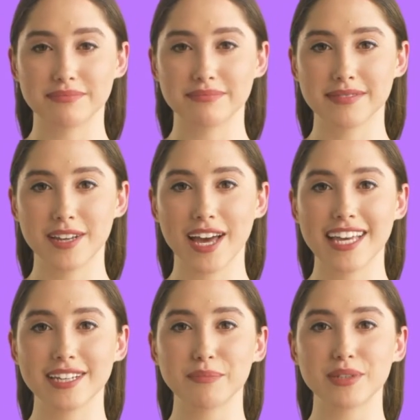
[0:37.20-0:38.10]
You
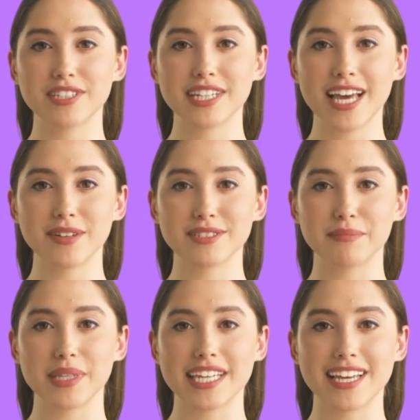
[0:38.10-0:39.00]
end up reaching out to
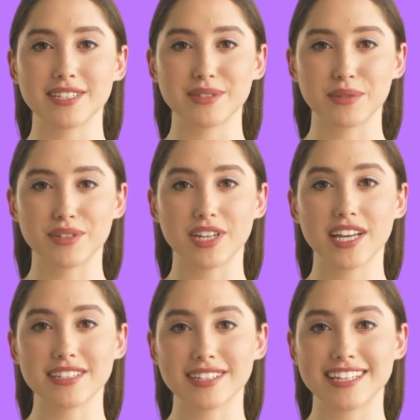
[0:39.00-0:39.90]
many customers,
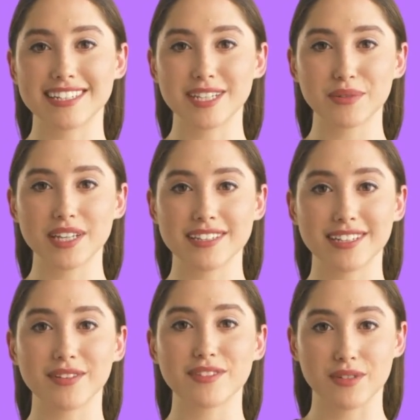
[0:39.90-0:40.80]
thus annoying
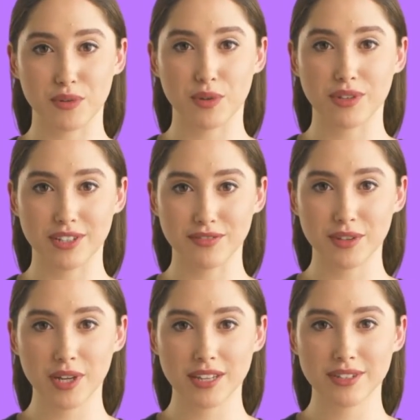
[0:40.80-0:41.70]
some, or to few
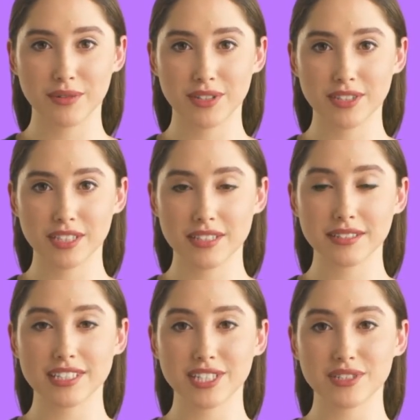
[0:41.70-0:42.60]
customers,
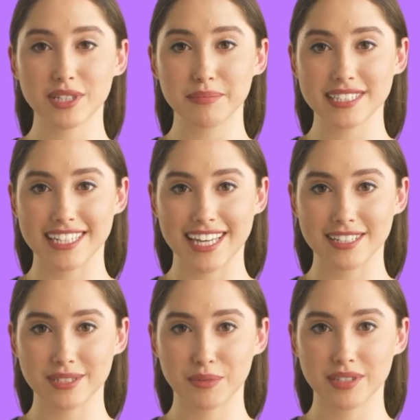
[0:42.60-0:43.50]
potentially missing
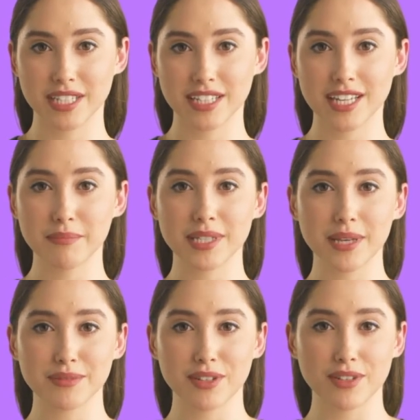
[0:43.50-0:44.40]
customers that could have been
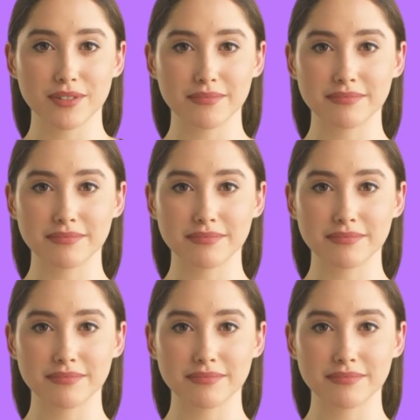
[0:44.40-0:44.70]
upsold.